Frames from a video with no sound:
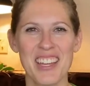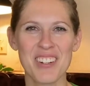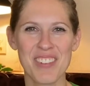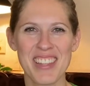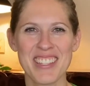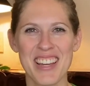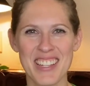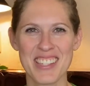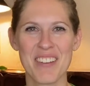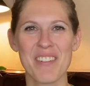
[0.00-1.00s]
over these
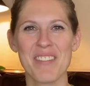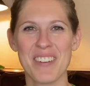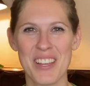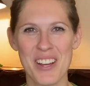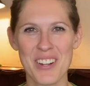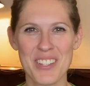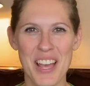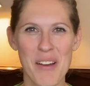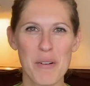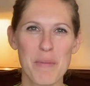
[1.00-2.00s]
next several videos,
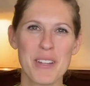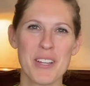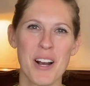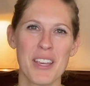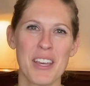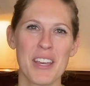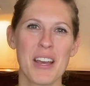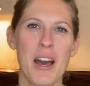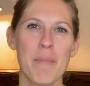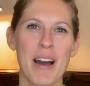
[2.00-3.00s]
I will be talking
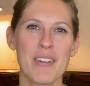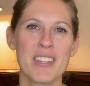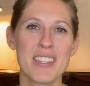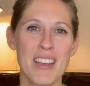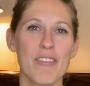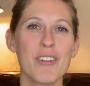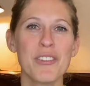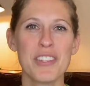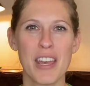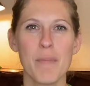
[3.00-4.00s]
about several
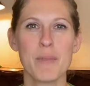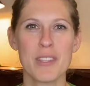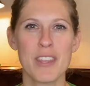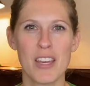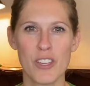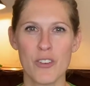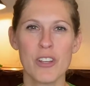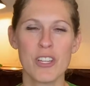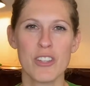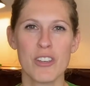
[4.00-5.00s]
tips that you
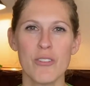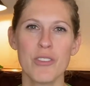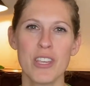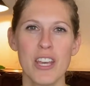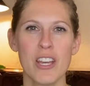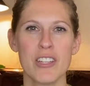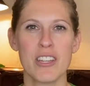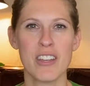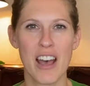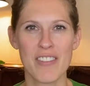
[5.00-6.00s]
can use to
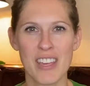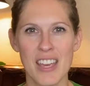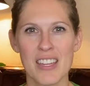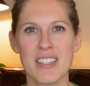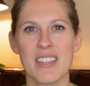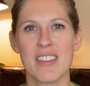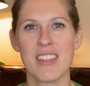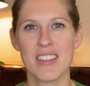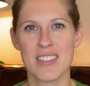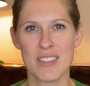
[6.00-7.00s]
navigate
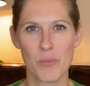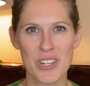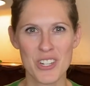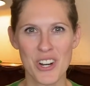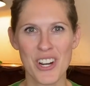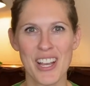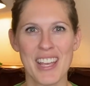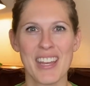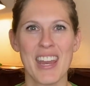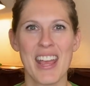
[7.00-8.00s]
this winter
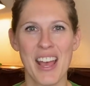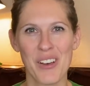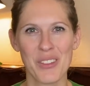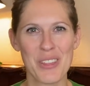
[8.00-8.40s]
in a healthy